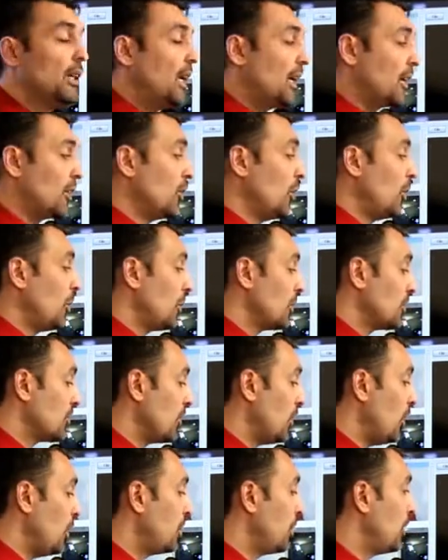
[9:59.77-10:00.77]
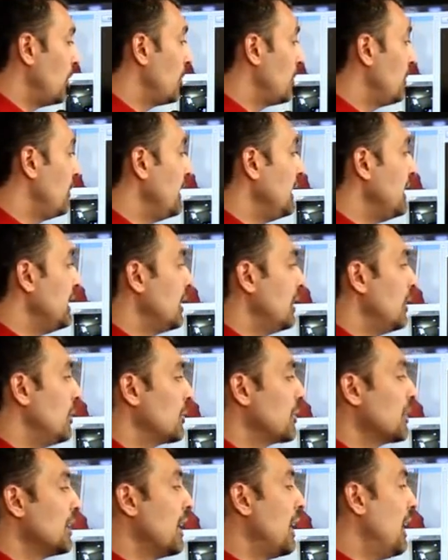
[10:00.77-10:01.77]
I can also upload
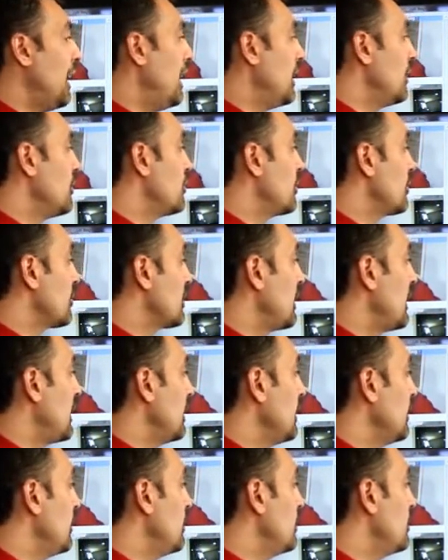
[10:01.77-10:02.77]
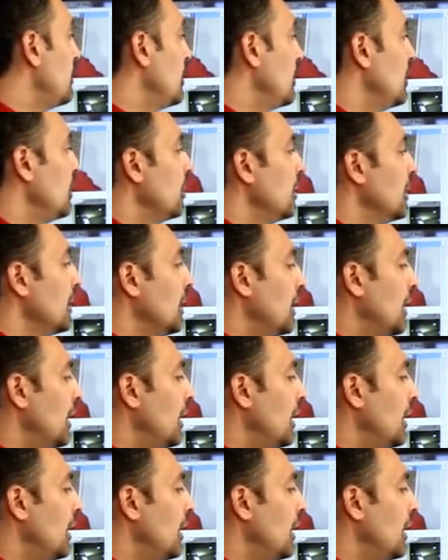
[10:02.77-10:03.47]
videos, and just like YouTube,